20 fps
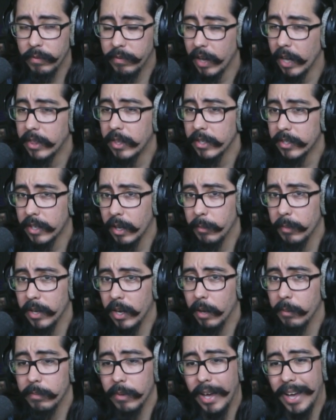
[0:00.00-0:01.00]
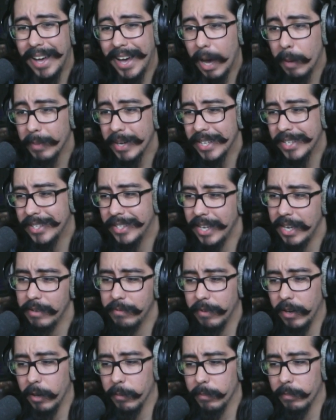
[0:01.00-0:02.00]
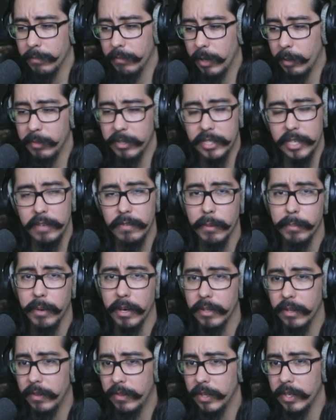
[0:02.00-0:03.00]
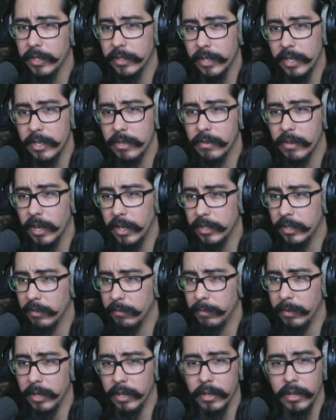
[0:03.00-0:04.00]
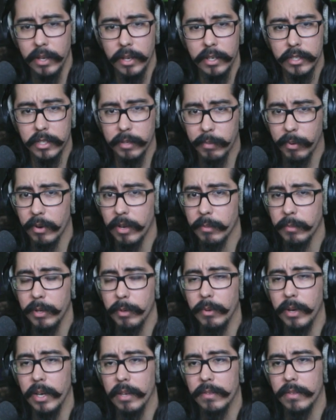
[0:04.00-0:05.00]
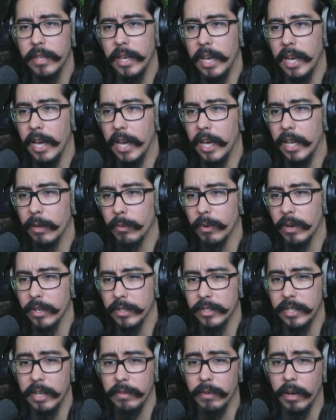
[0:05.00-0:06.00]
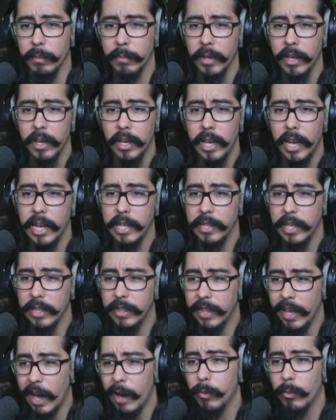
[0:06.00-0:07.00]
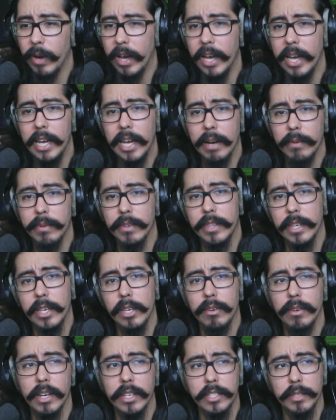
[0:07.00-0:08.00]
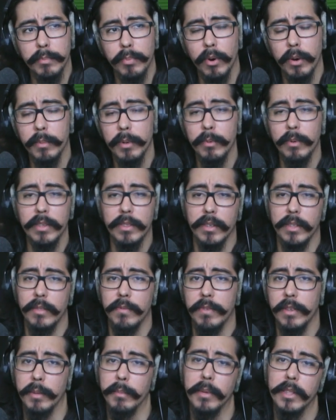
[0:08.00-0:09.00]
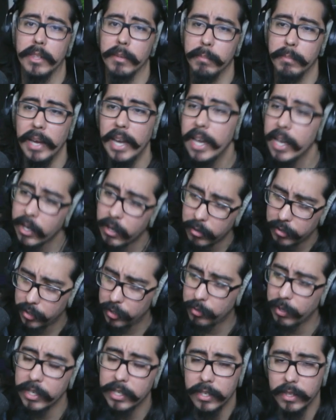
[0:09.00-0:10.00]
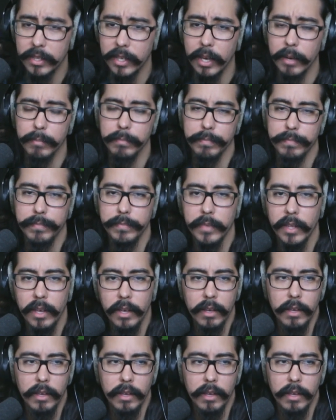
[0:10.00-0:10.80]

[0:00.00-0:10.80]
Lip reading: we've got this coming up. I'm gonna save up all the things that you guys have been supporting me with, and we're gonna save up, and then that way everything you guys support me with for the month of May goes straight to them,